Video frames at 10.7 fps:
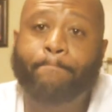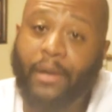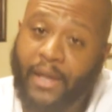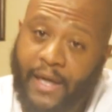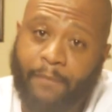
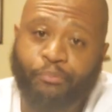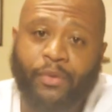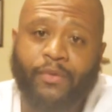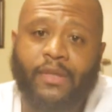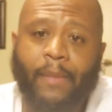but
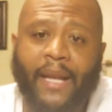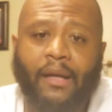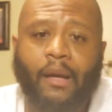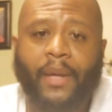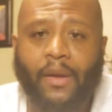
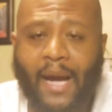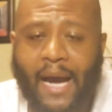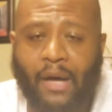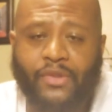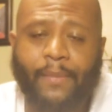somebody come in your
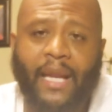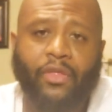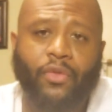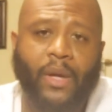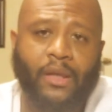house,
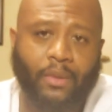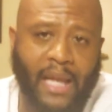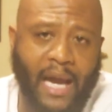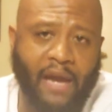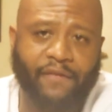somebody threaten your
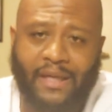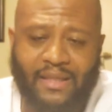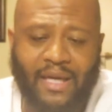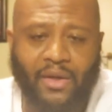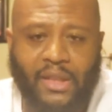life,
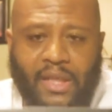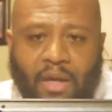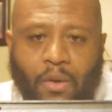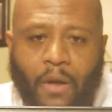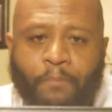etc.,
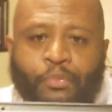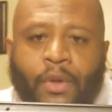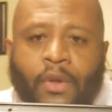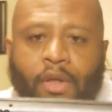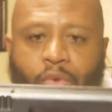etc.
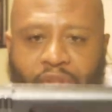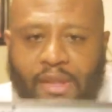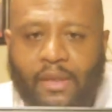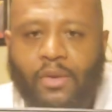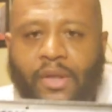you
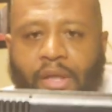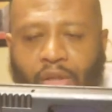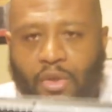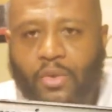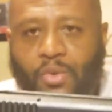still
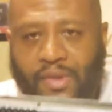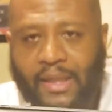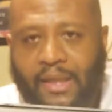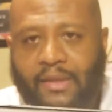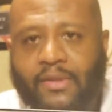can use
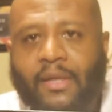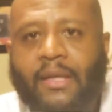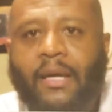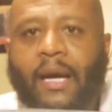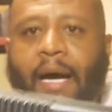this.
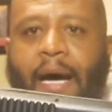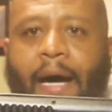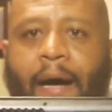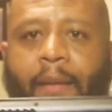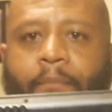
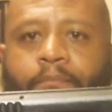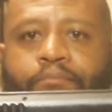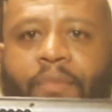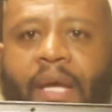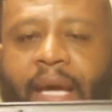Um,
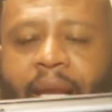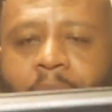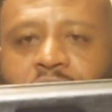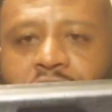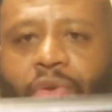and
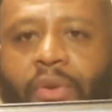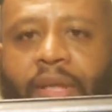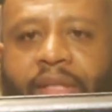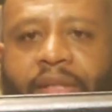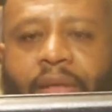I'm sure
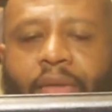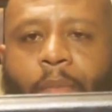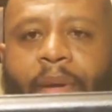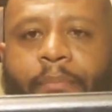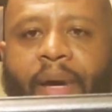that it's still
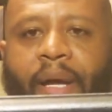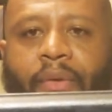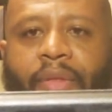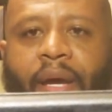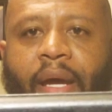going to be
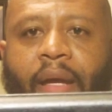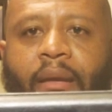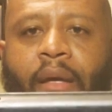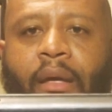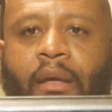better
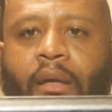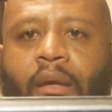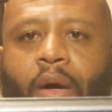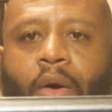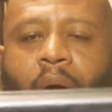than, you
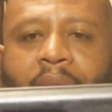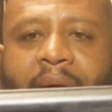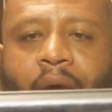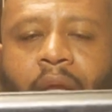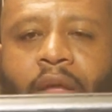know, a
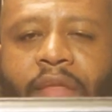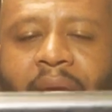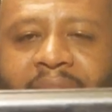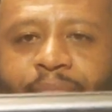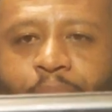lot of other
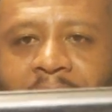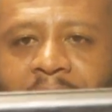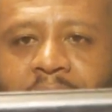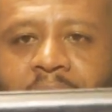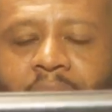things,
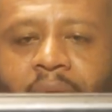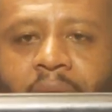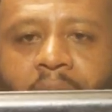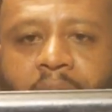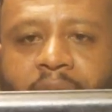mace
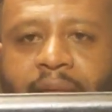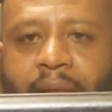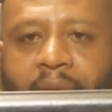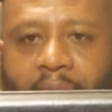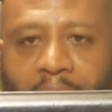and, and
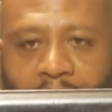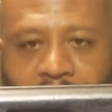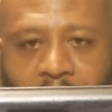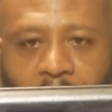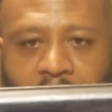stick,
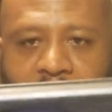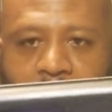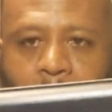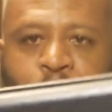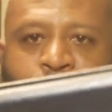etc.,
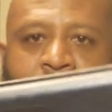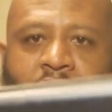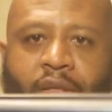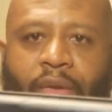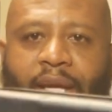etc.
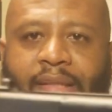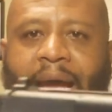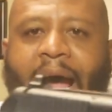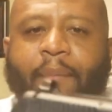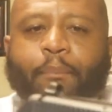So that's
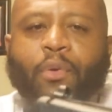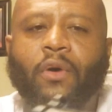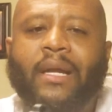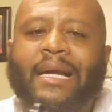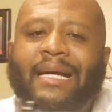the
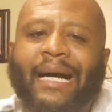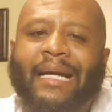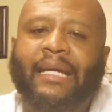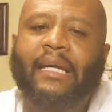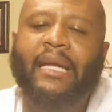Hi-Point.
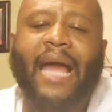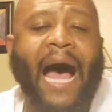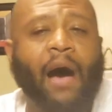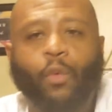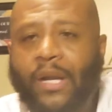Again,
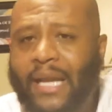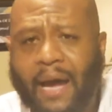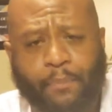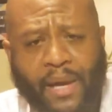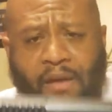I would
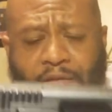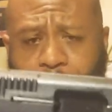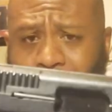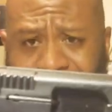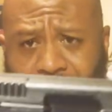not pay
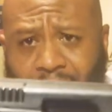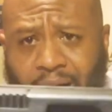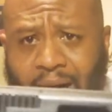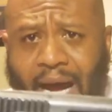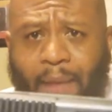for uh,
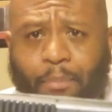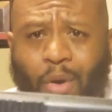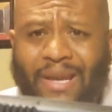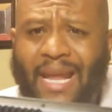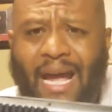a
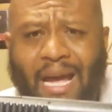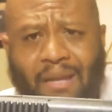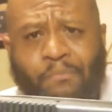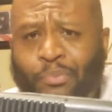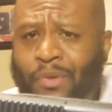Hi-Point
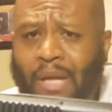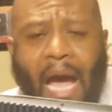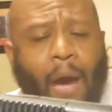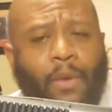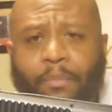nine
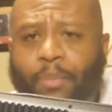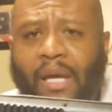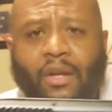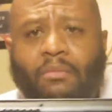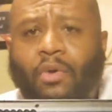I wouldn't
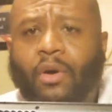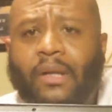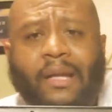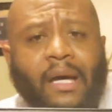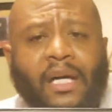pay no more
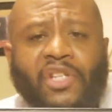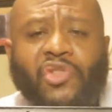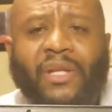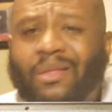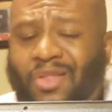than
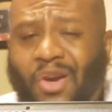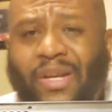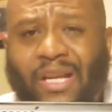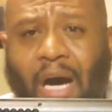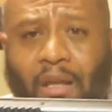
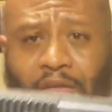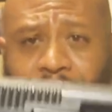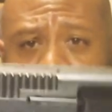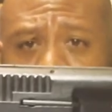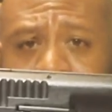$130
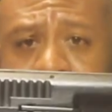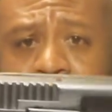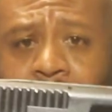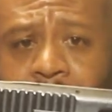for this.